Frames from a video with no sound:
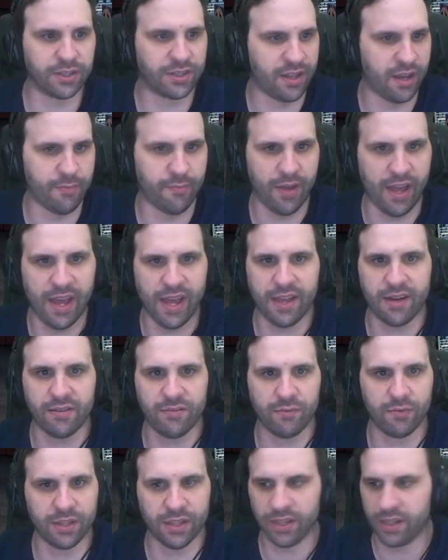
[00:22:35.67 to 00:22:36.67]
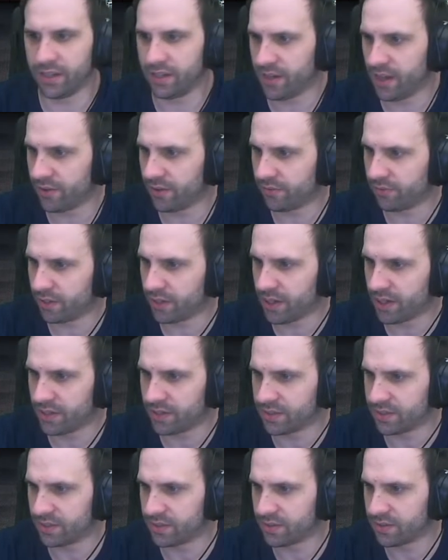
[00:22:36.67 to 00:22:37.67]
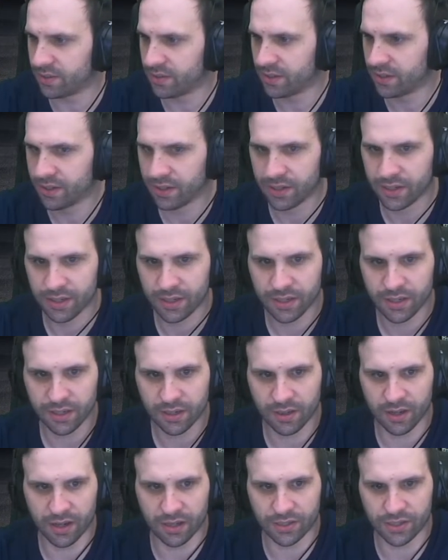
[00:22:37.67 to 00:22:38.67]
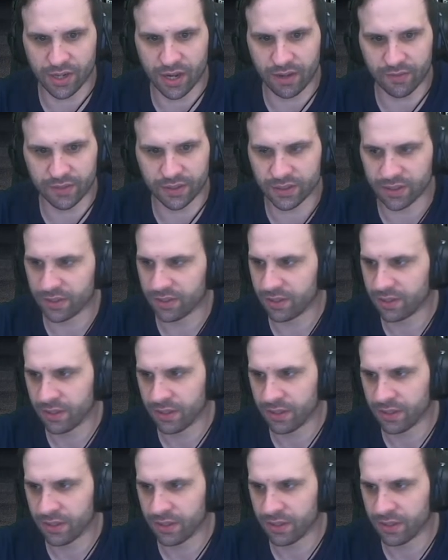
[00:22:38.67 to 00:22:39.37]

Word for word: Same pad with another reconnaissance launch office.